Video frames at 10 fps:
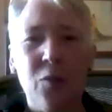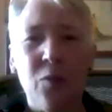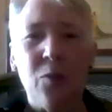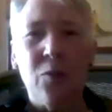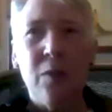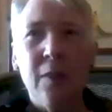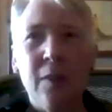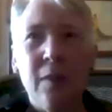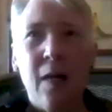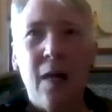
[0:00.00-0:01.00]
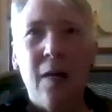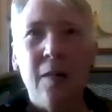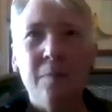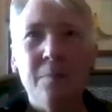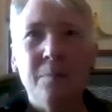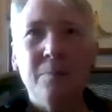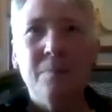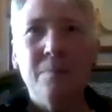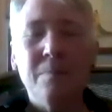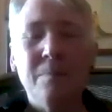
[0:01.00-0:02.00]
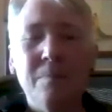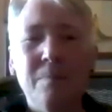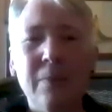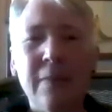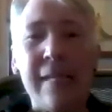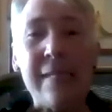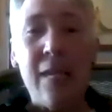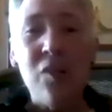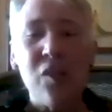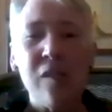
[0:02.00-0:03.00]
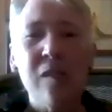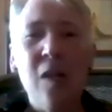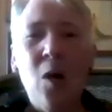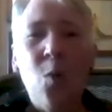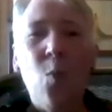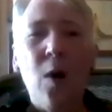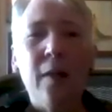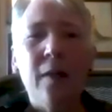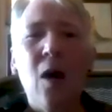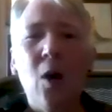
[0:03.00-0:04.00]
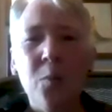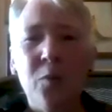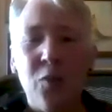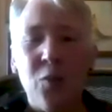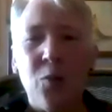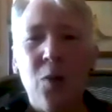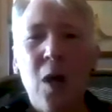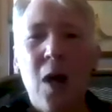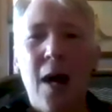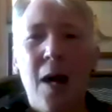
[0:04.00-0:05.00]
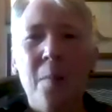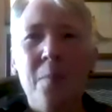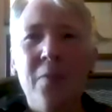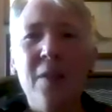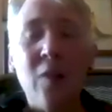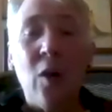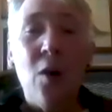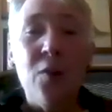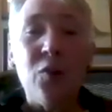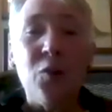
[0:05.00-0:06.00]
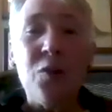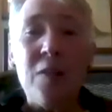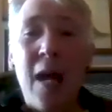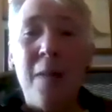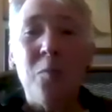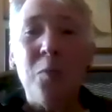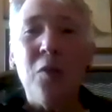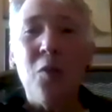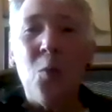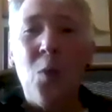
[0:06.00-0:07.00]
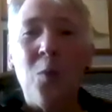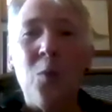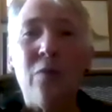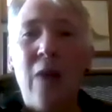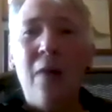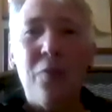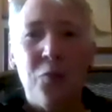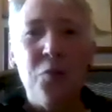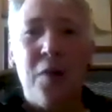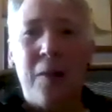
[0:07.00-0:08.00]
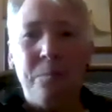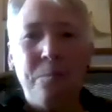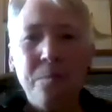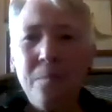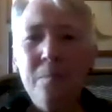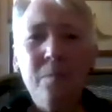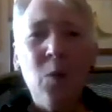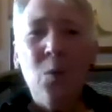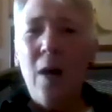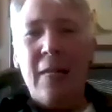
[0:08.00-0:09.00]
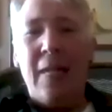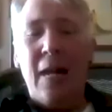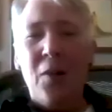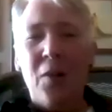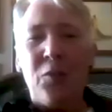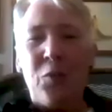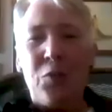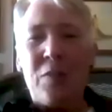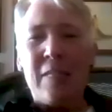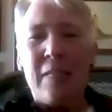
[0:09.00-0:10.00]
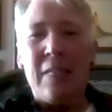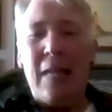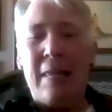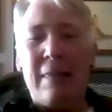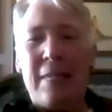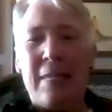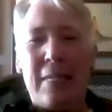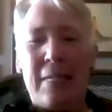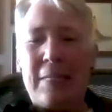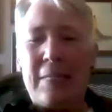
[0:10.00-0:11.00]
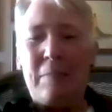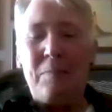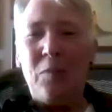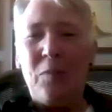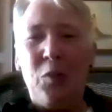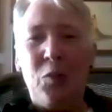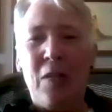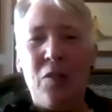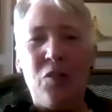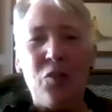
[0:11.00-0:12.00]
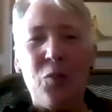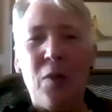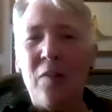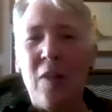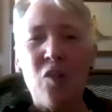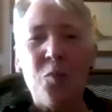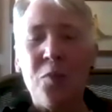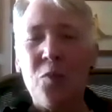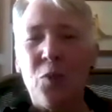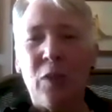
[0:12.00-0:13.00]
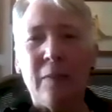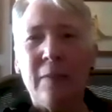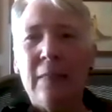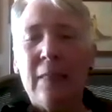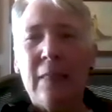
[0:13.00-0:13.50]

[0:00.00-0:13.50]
you less anxious, what calms you. These are uncertain times, but you know what? We've got through them. Yeah, uncertainty, I think you need to, as an entrepreneur,